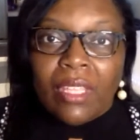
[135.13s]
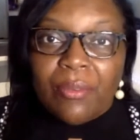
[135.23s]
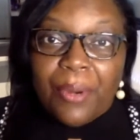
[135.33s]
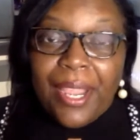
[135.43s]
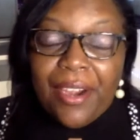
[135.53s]

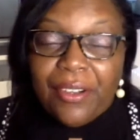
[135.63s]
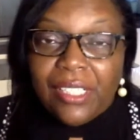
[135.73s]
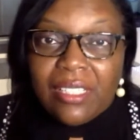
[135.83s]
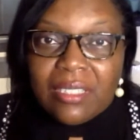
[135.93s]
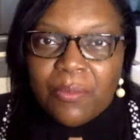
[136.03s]
early
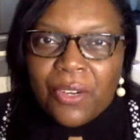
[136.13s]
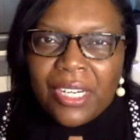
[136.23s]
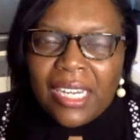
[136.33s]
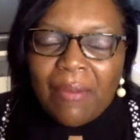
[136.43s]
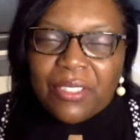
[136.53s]
this morning,
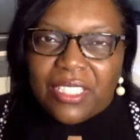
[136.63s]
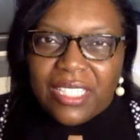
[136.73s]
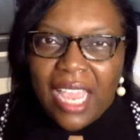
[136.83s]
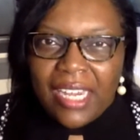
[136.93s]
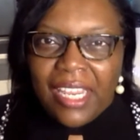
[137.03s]
and I was just
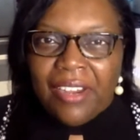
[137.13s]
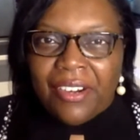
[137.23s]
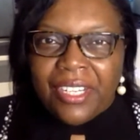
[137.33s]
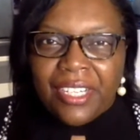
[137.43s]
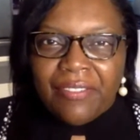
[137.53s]
kind of
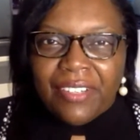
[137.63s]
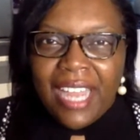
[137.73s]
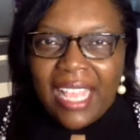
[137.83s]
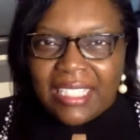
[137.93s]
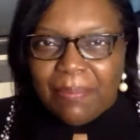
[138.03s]
hearing different
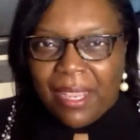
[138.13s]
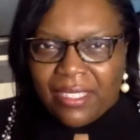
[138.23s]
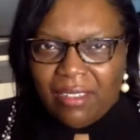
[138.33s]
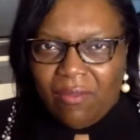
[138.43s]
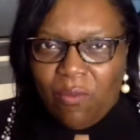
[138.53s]

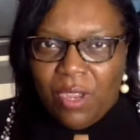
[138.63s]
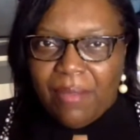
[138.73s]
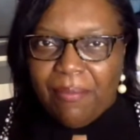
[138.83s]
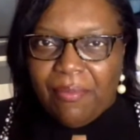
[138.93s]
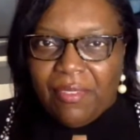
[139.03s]
aspects of
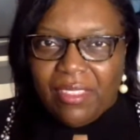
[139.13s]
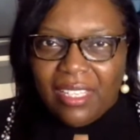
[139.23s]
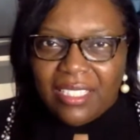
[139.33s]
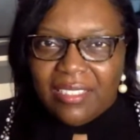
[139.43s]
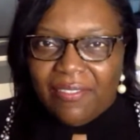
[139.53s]
what
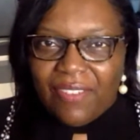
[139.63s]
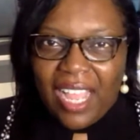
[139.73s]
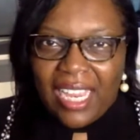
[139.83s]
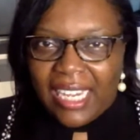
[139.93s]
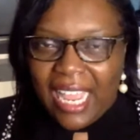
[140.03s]
is
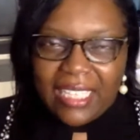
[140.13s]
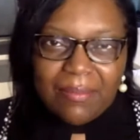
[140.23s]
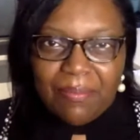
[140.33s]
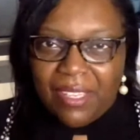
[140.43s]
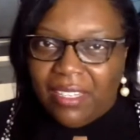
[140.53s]
defined as
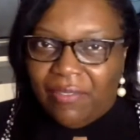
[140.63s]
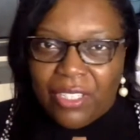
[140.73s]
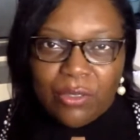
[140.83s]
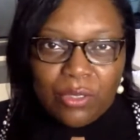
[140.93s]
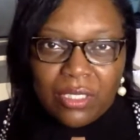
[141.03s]

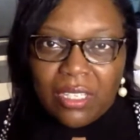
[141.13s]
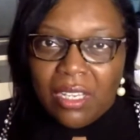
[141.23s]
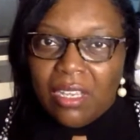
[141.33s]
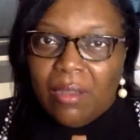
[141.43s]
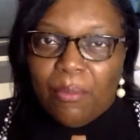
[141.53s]
individuals'
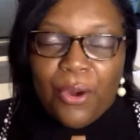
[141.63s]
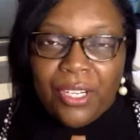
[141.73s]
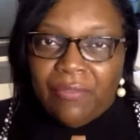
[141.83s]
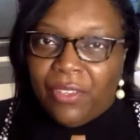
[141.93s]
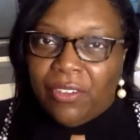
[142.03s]
point
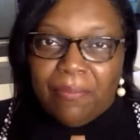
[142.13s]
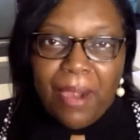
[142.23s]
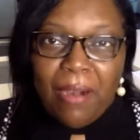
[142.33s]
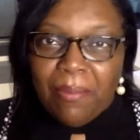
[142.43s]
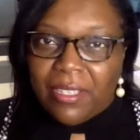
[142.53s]
of view of
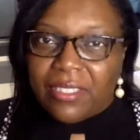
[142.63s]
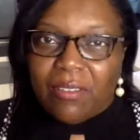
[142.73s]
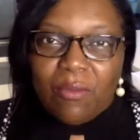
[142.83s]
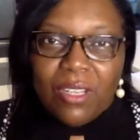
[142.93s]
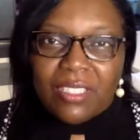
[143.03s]
purpose.
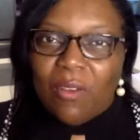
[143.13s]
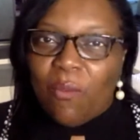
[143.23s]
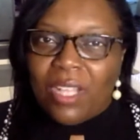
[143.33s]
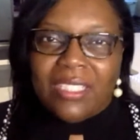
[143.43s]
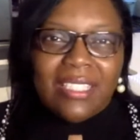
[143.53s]
So
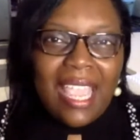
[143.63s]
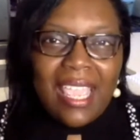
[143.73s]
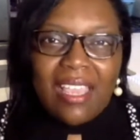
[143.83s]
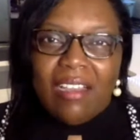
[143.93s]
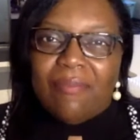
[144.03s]
one
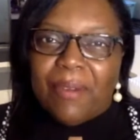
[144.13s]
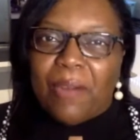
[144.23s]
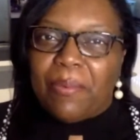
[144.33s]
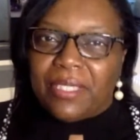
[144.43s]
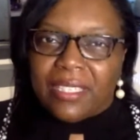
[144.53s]
take of
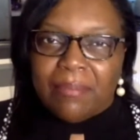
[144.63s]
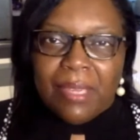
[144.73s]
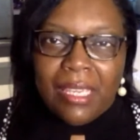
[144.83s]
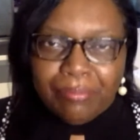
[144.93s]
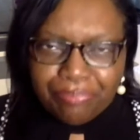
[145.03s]
purpose could
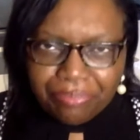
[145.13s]
be,